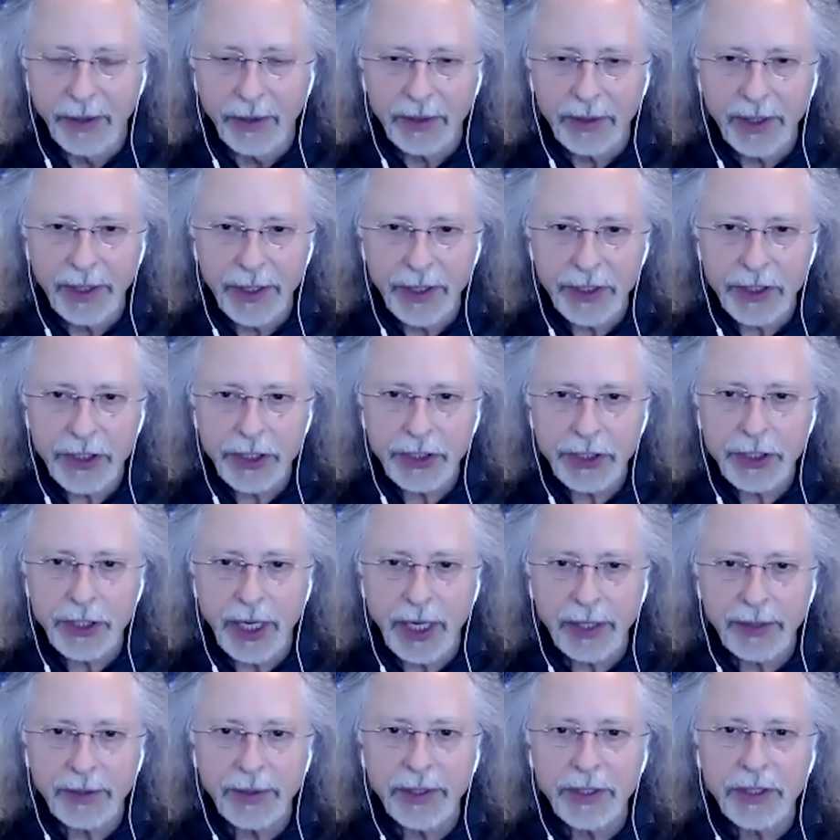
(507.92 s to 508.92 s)
clears the
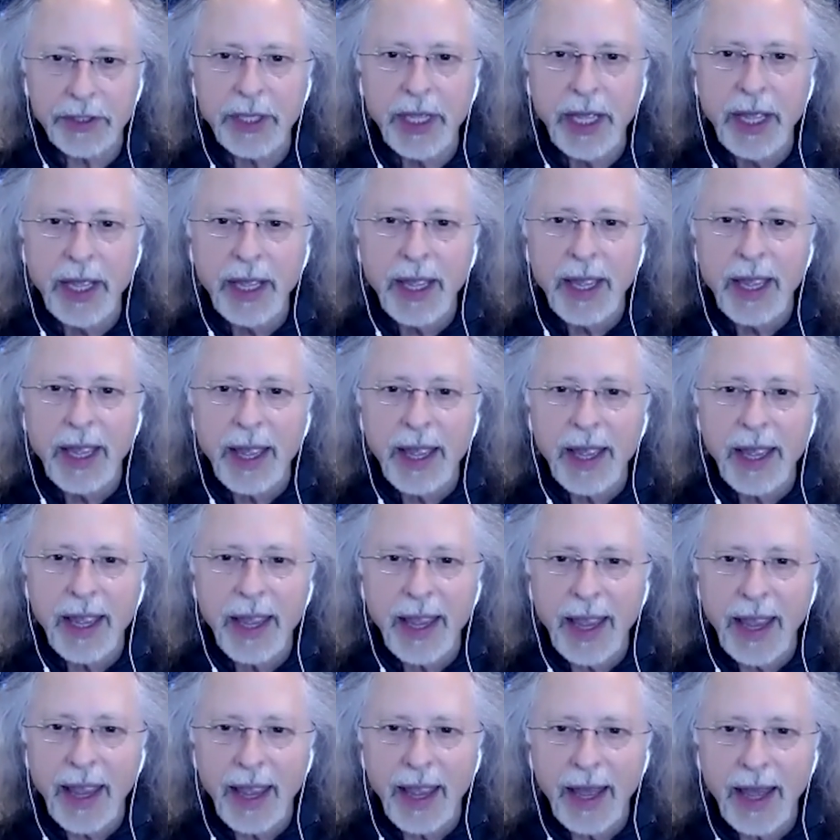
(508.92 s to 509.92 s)
chakras
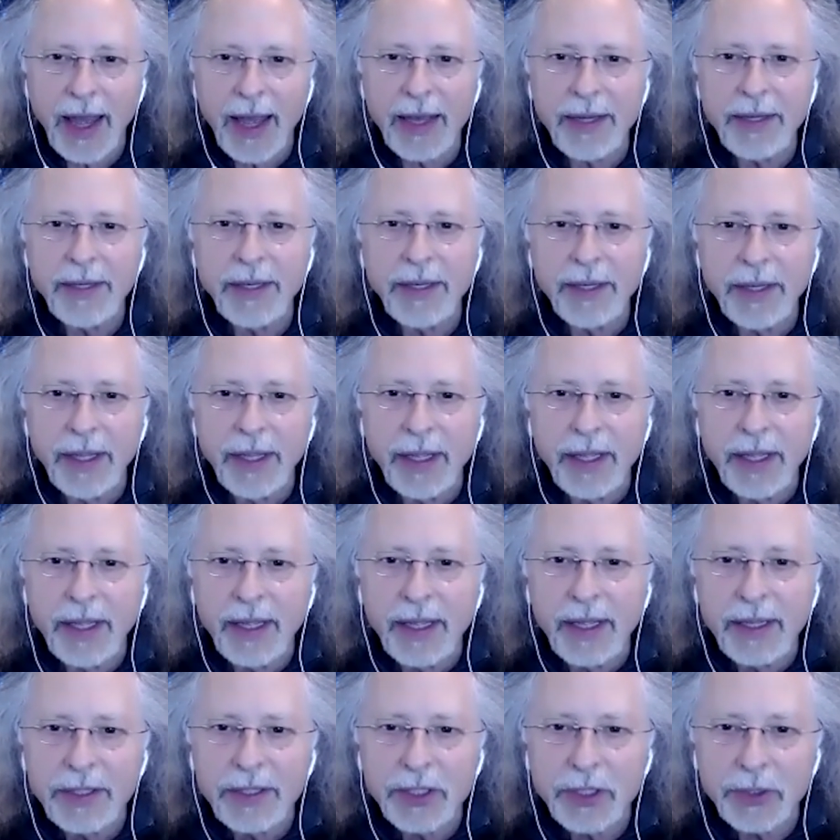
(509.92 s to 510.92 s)
and
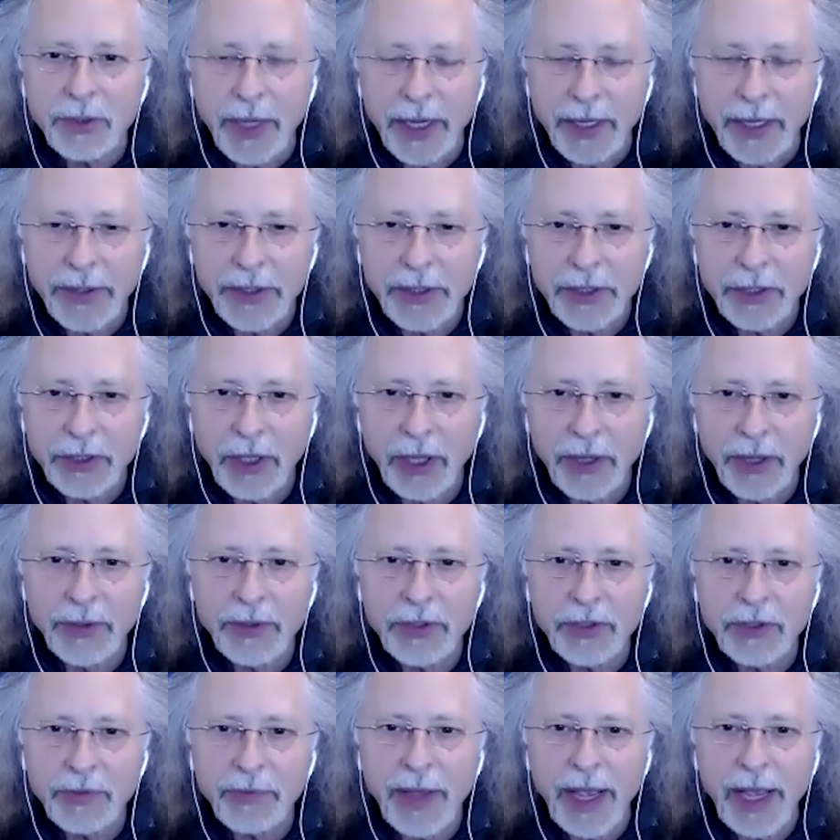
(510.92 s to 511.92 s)
strengthens all
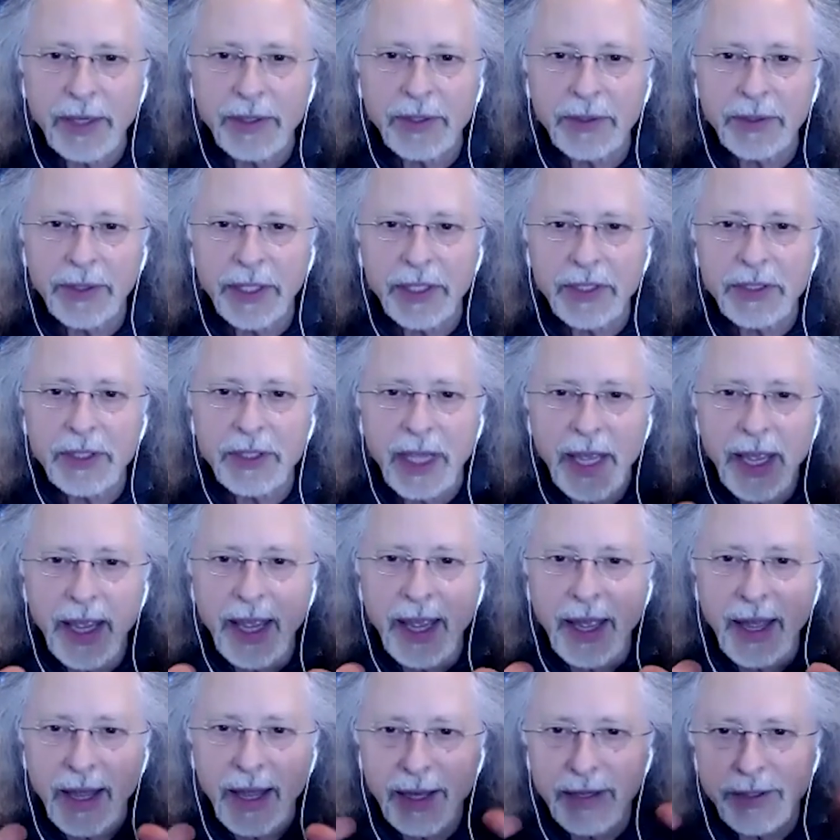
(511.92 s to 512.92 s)
those faculties
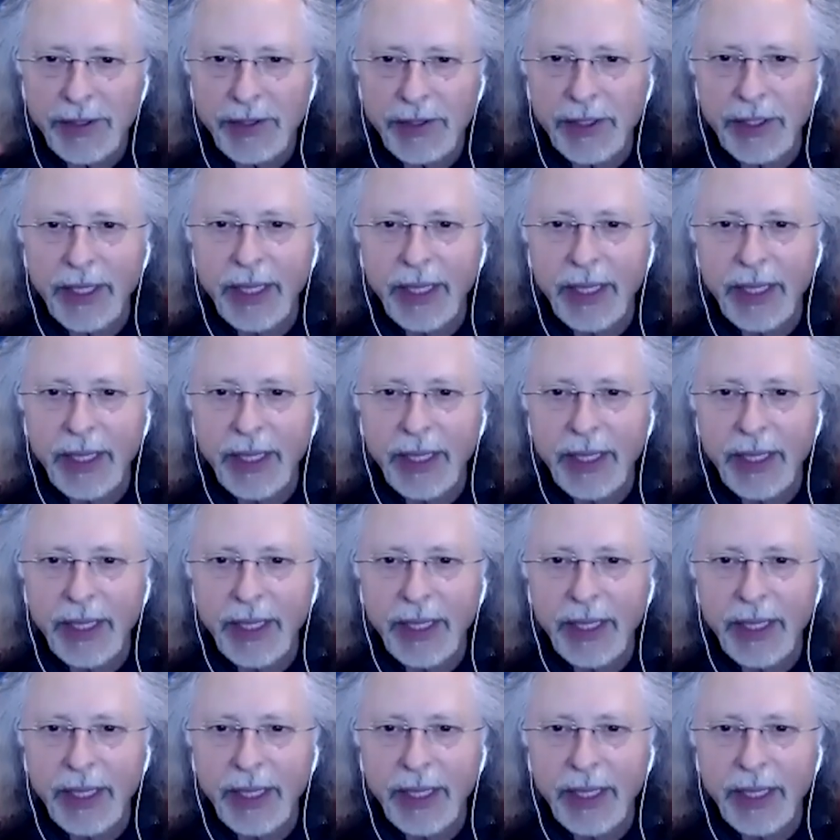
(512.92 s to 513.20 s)
and